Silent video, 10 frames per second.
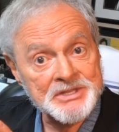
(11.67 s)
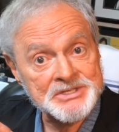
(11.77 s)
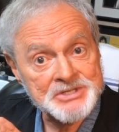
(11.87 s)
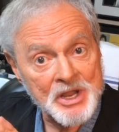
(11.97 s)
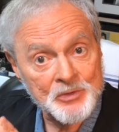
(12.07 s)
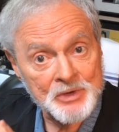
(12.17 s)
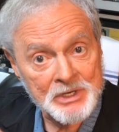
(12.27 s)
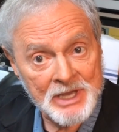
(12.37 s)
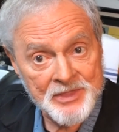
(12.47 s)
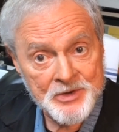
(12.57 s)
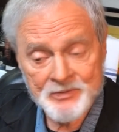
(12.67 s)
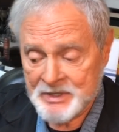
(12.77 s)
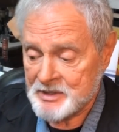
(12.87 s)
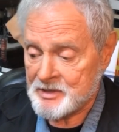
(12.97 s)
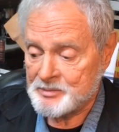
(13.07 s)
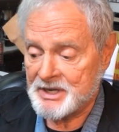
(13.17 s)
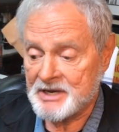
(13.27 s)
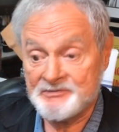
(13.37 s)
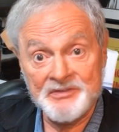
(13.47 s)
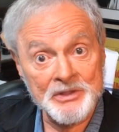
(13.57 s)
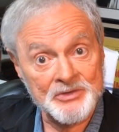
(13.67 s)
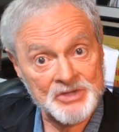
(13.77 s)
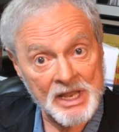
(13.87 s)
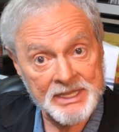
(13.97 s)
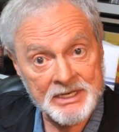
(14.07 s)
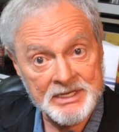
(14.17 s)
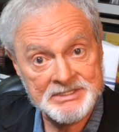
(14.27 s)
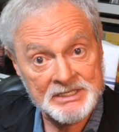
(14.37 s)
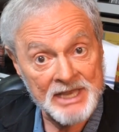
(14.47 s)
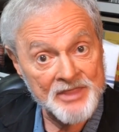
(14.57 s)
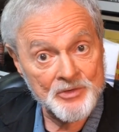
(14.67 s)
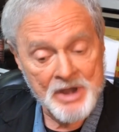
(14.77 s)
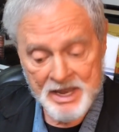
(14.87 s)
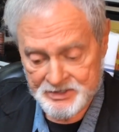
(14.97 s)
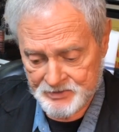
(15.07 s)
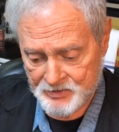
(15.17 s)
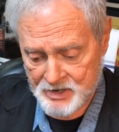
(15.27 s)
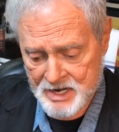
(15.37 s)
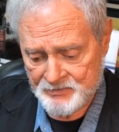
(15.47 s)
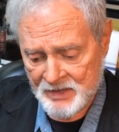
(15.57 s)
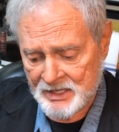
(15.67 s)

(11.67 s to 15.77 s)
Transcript: This is not real leather, but it feels like it. It's leatherette, all right?